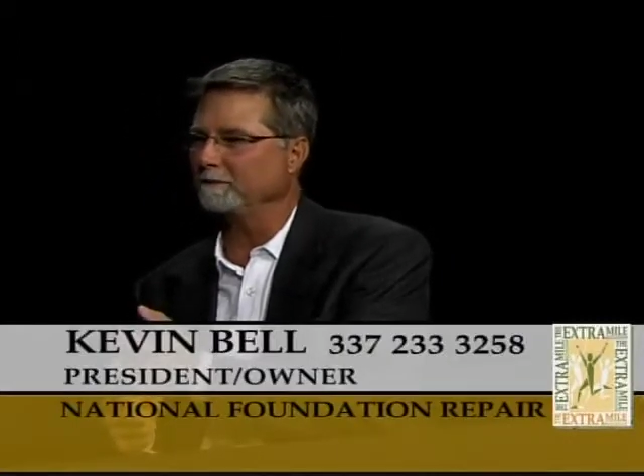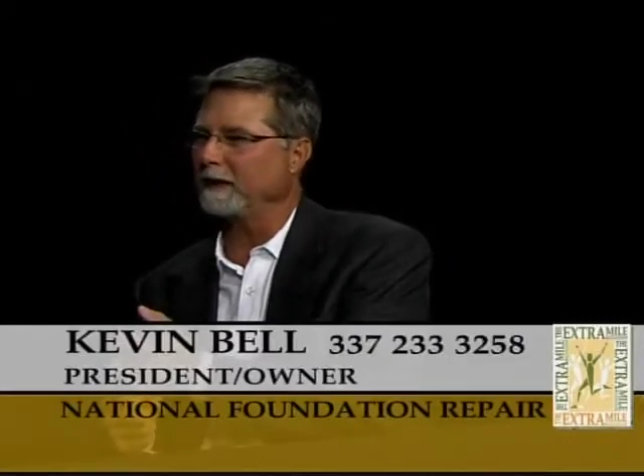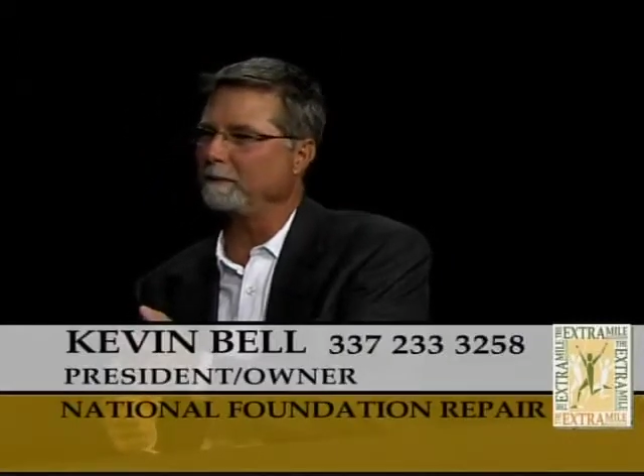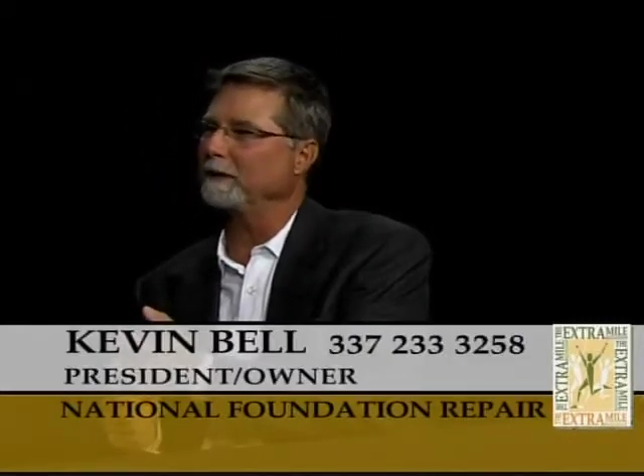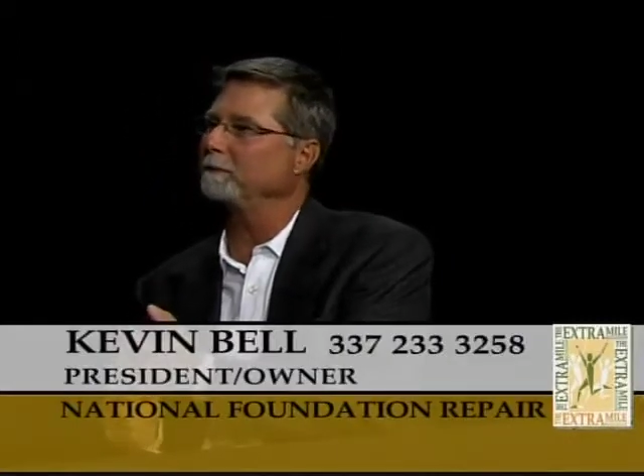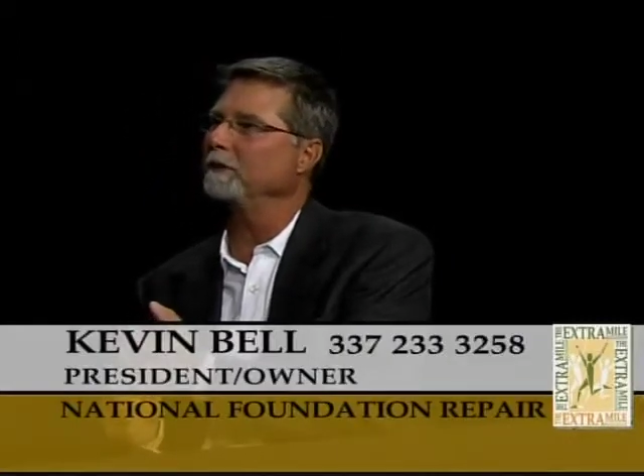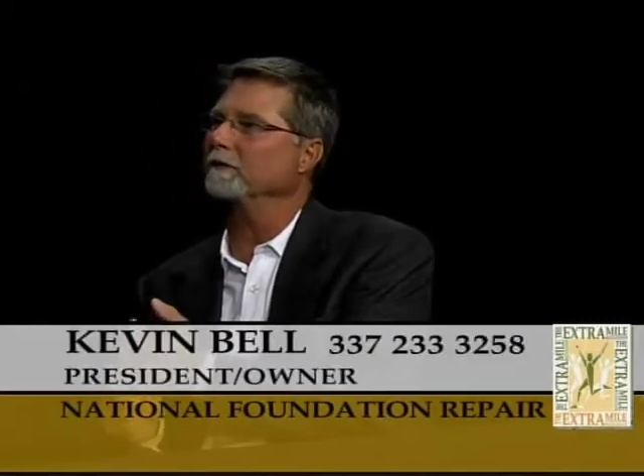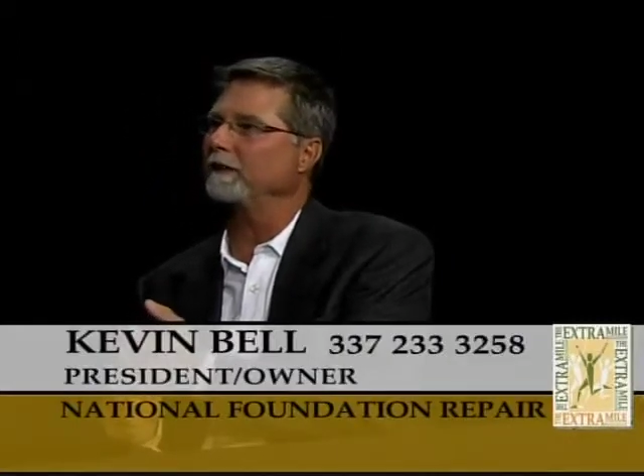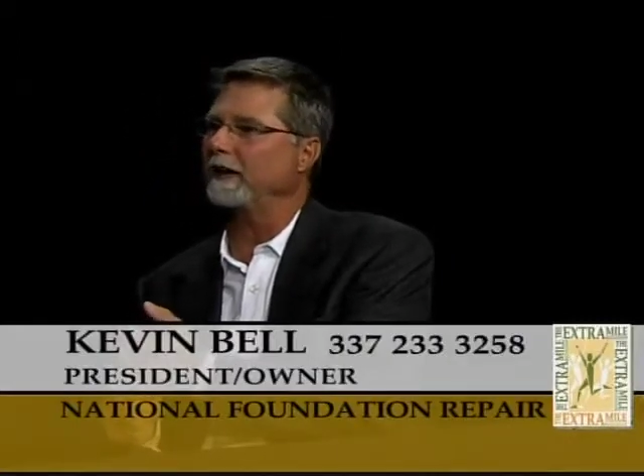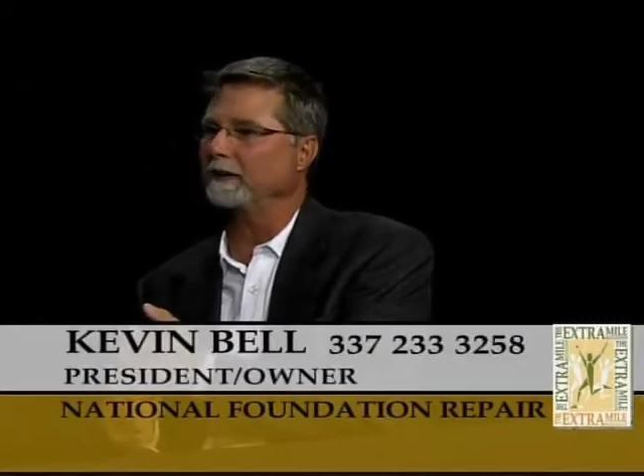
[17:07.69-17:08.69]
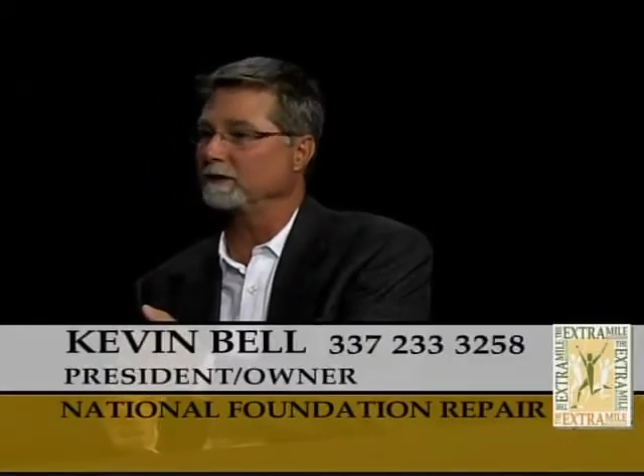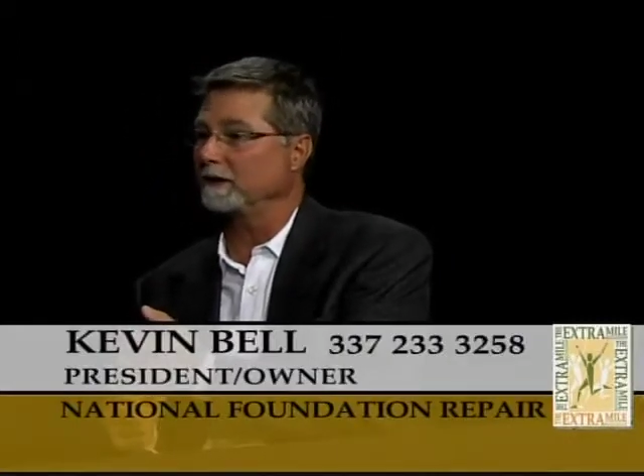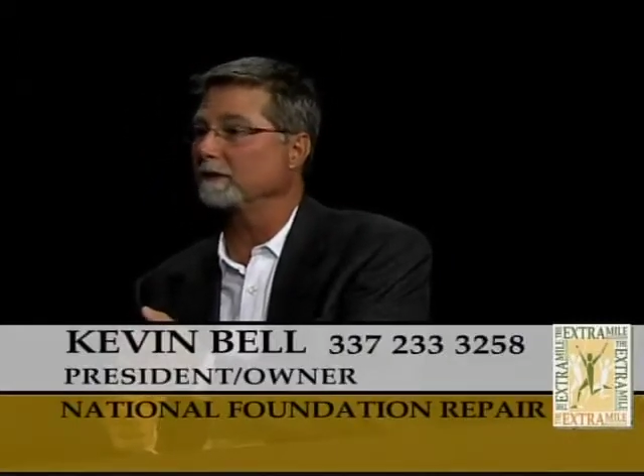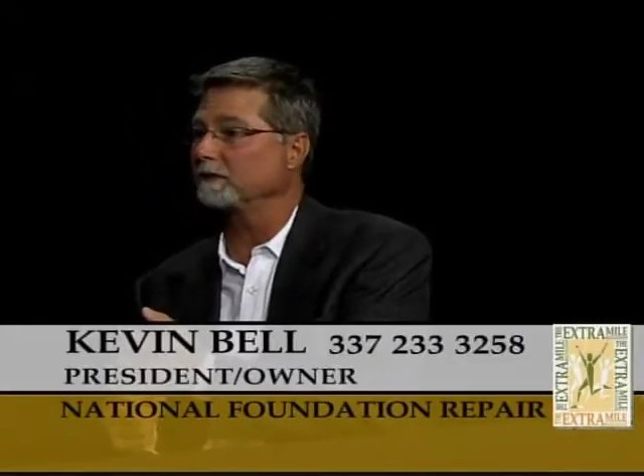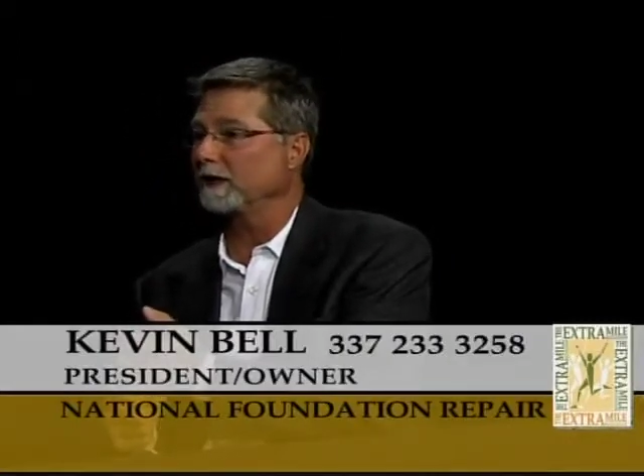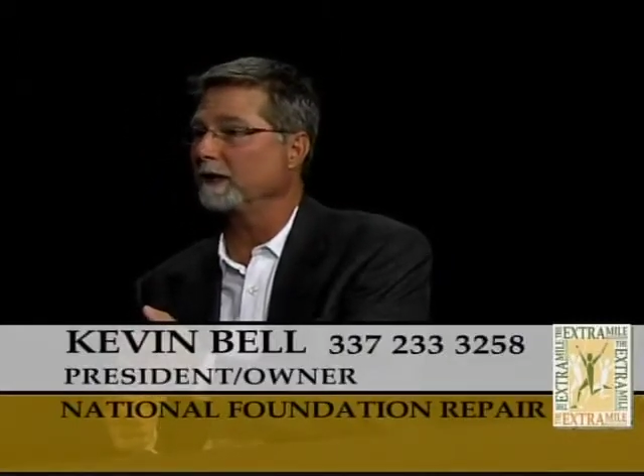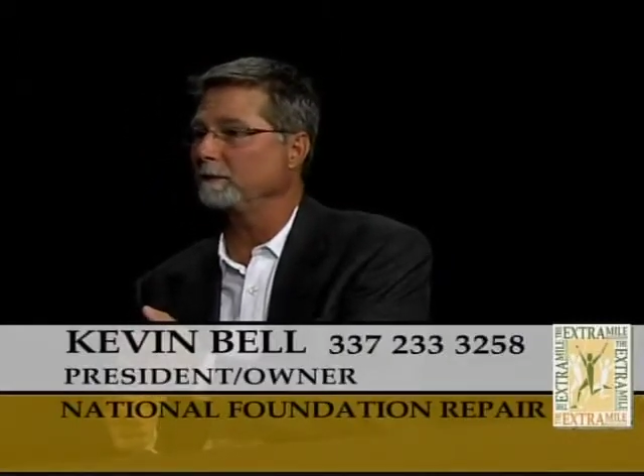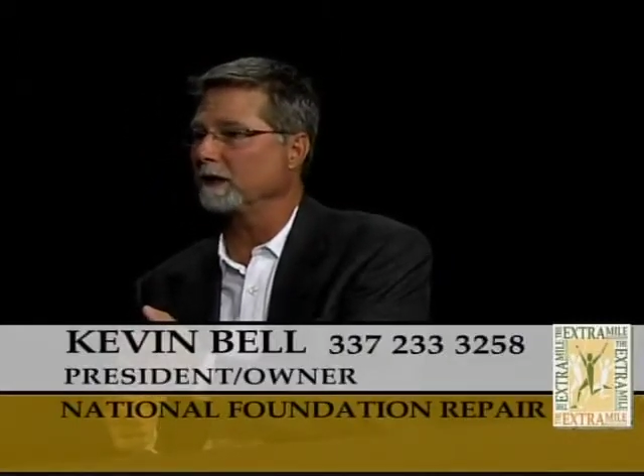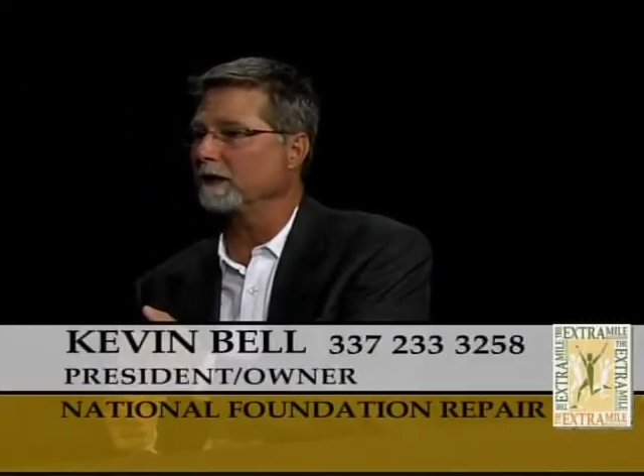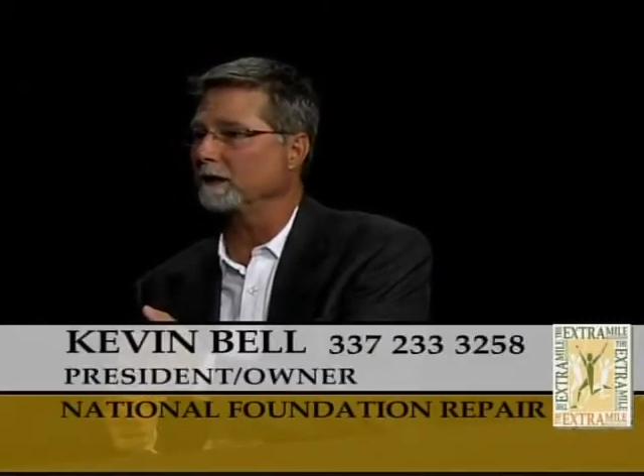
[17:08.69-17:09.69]
Maybe it beautifies it at the same
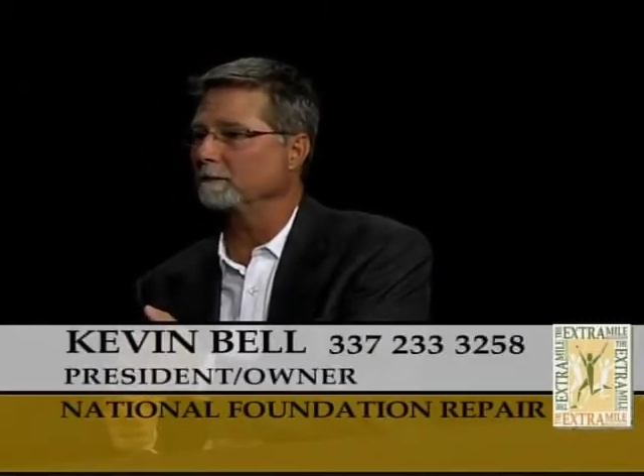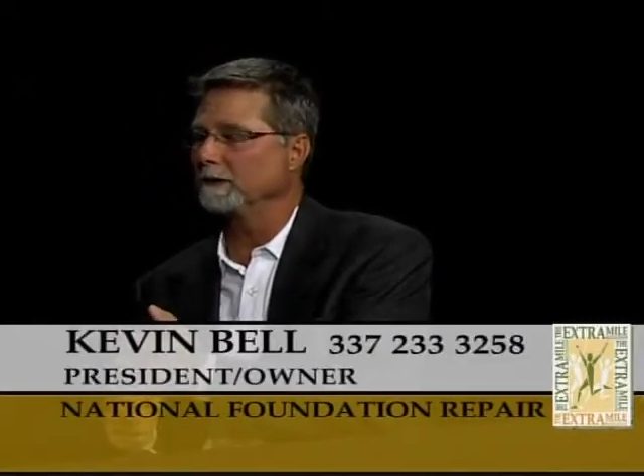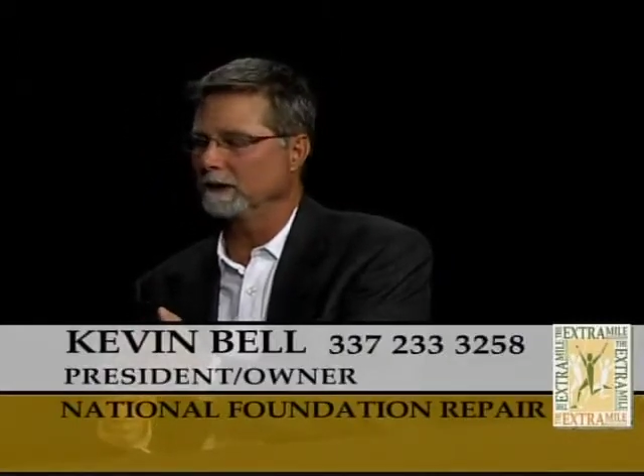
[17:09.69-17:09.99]
time.